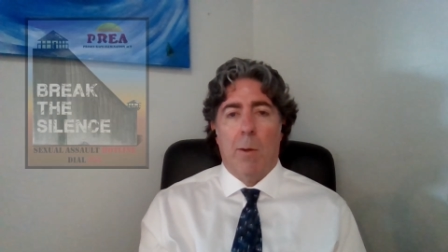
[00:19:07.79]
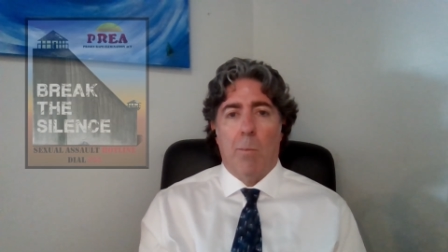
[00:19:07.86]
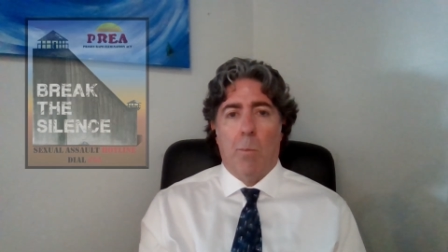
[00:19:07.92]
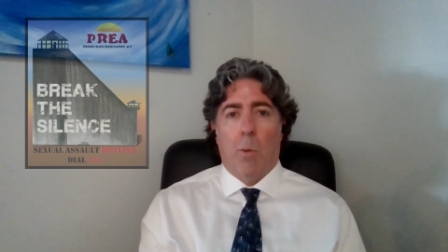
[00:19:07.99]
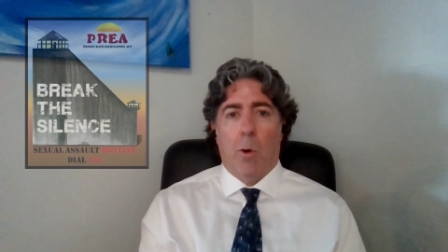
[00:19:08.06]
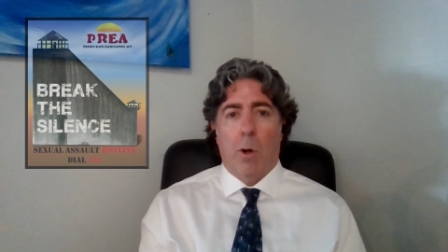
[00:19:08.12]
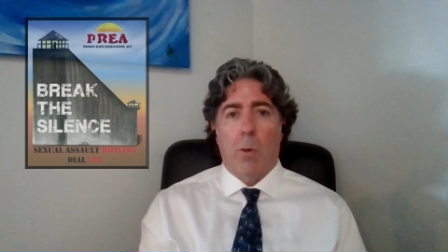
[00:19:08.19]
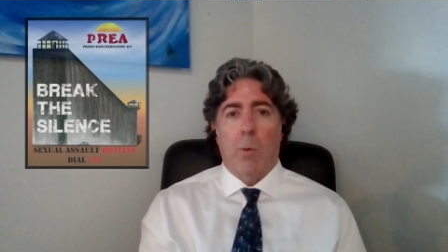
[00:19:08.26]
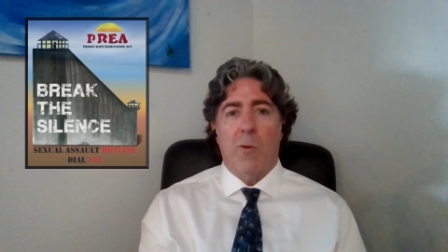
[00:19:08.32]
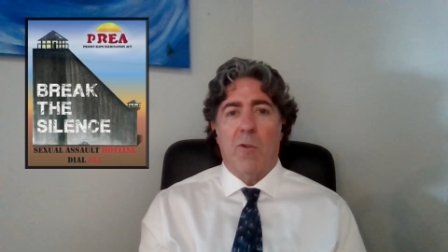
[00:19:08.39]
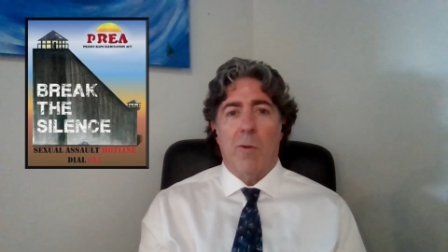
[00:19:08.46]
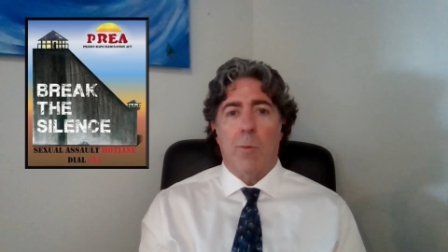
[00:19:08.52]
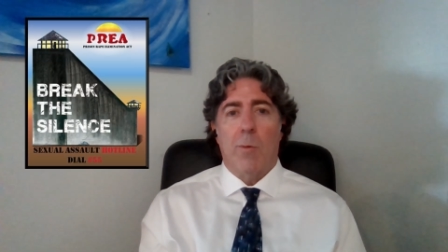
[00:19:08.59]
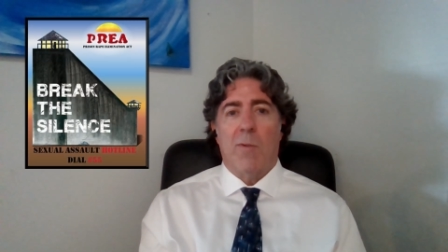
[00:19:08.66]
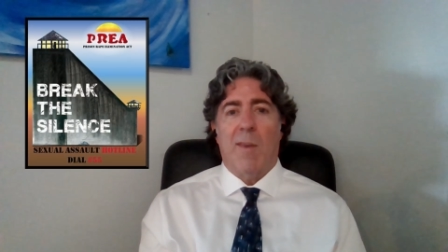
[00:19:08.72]
more of what
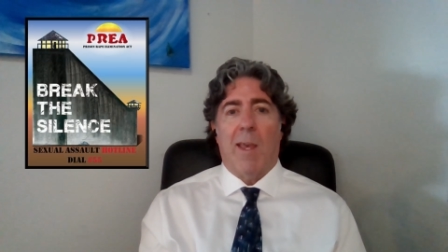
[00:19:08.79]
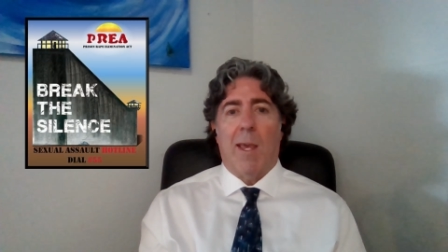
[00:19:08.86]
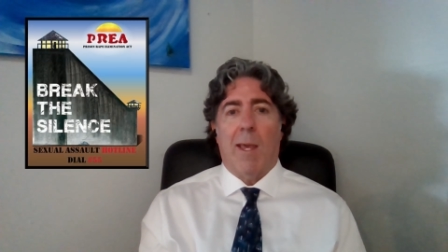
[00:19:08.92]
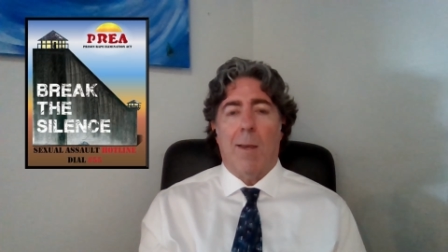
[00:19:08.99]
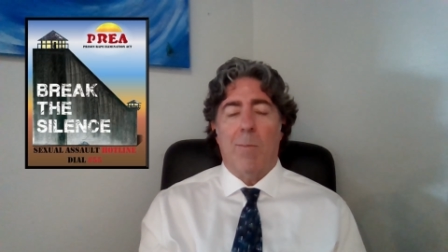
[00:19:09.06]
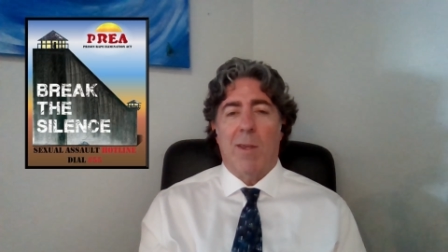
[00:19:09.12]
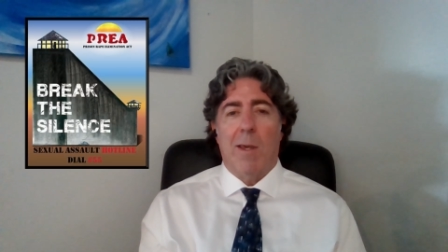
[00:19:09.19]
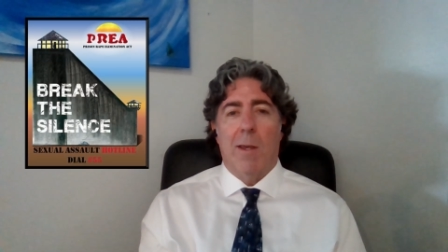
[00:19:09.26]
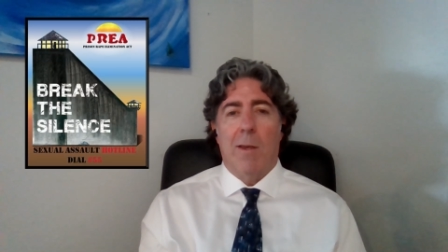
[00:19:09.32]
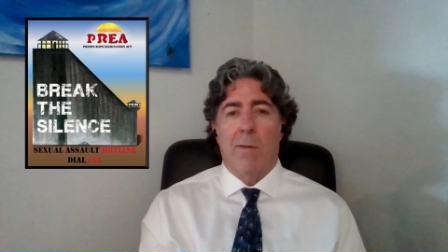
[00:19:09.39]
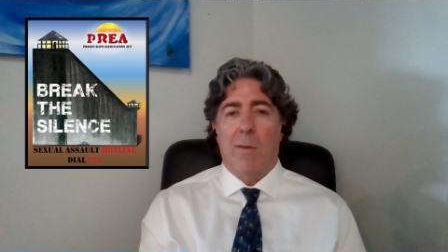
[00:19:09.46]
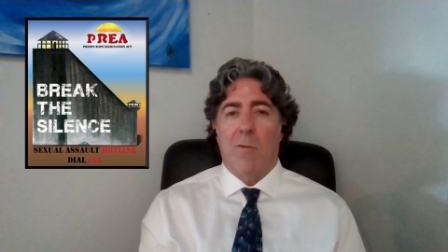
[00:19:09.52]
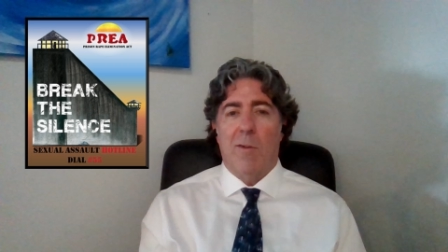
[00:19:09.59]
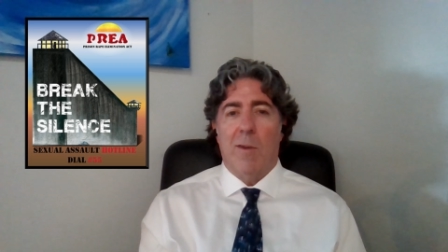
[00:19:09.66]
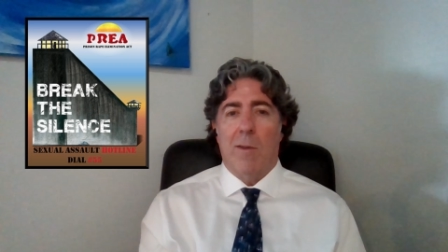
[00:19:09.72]
she was saying,
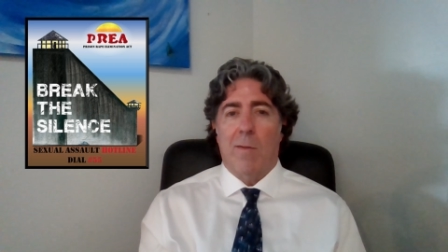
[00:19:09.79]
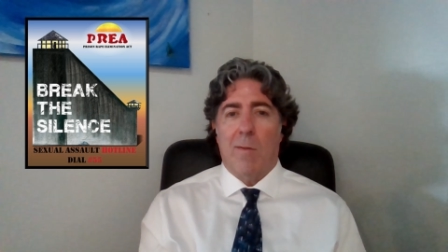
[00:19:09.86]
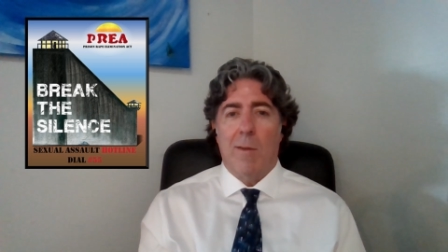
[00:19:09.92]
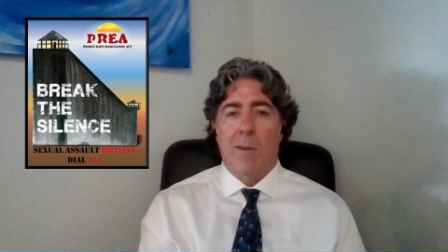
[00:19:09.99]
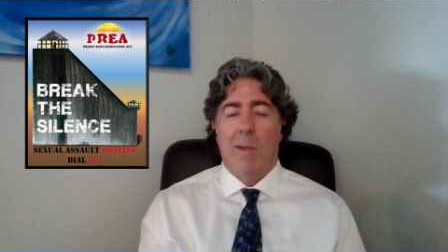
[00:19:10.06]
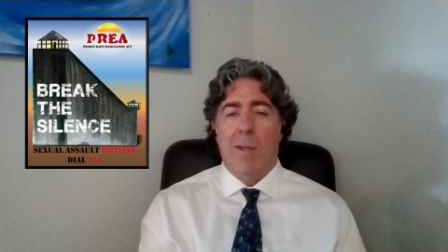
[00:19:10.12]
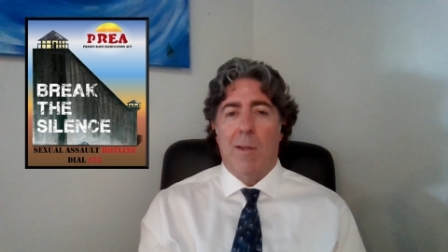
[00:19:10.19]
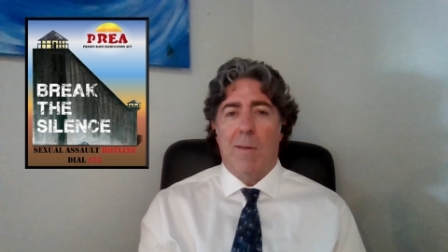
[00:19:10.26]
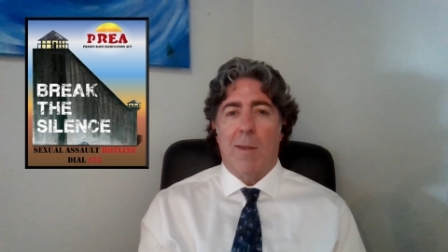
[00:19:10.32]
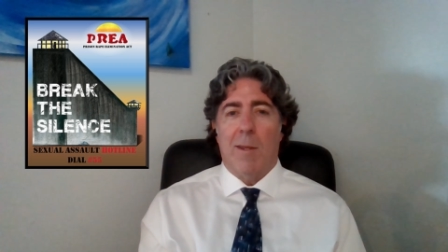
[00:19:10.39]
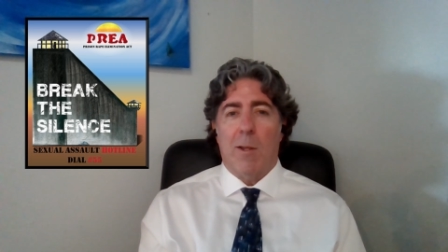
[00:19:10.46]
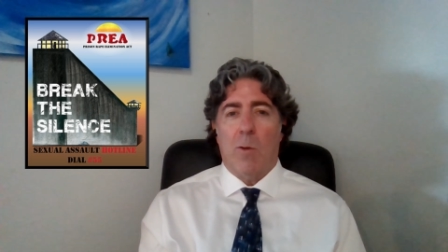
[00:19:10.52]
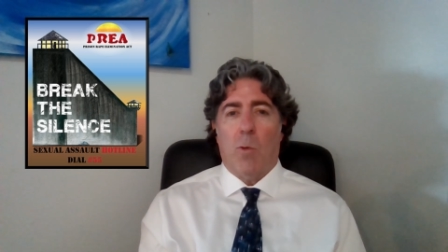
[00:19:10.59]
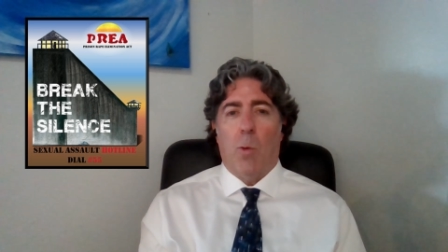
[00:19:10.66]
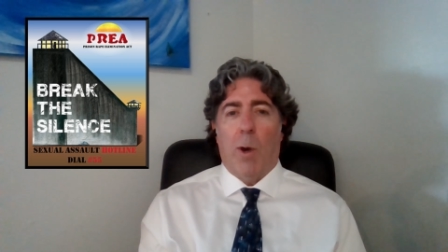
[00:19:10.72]
because it just
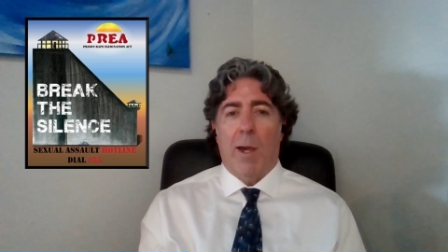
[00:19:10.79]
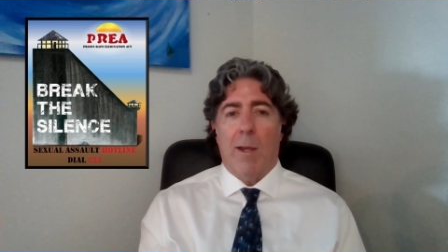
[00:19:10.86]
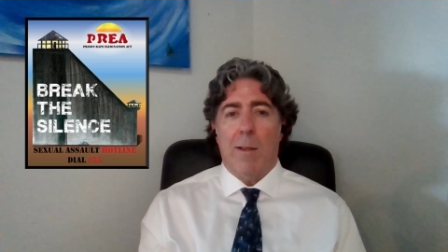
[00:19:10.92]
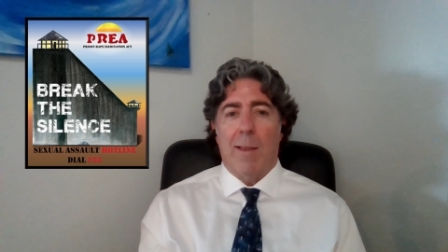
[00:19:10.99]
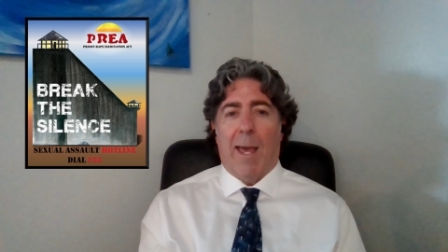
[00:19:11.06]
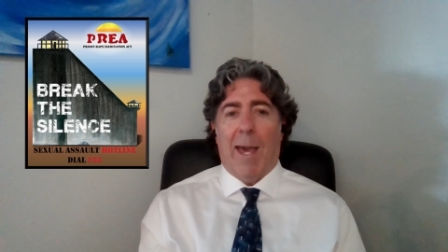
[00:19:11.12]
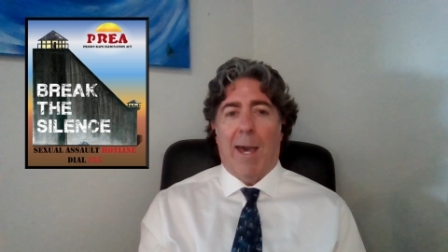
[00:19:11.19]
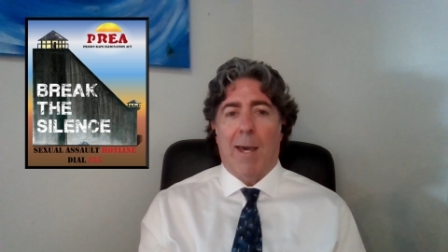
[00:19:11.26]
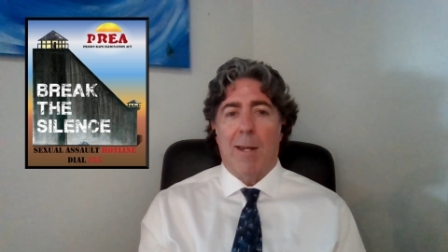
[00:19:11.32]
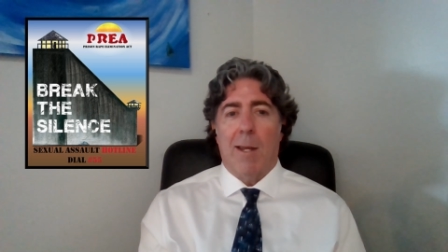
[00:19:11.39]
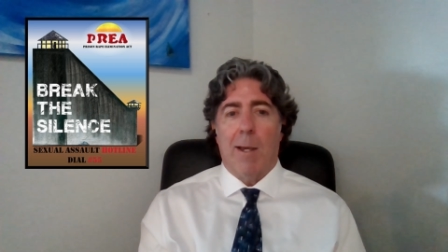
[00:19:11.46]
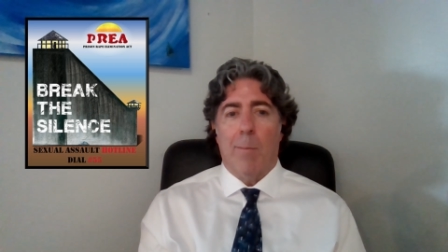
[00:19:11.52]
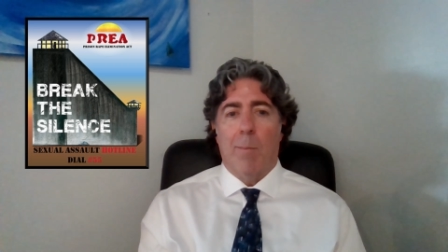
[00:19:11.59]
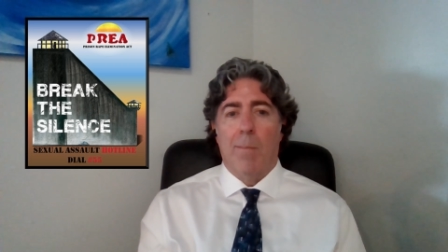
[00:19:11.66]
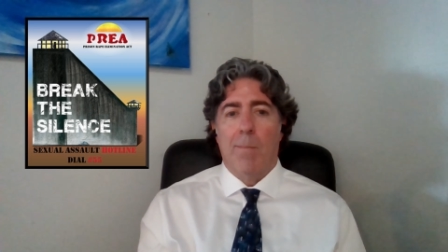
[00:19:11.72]
didn't quite add
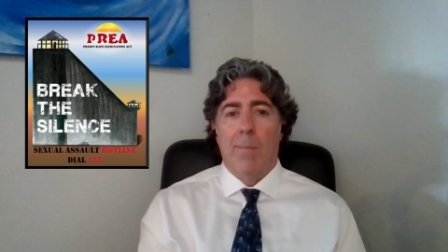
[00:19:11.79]
up.